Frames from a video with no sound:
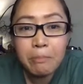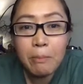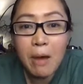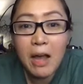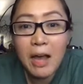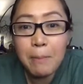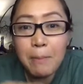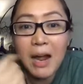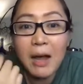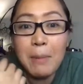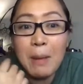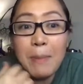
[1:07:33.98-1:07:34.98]
Baka
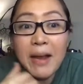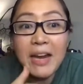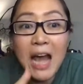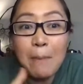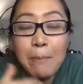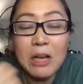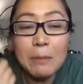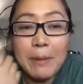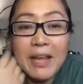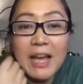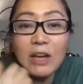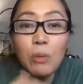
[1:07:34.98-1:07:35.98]
may pineapple pa yan.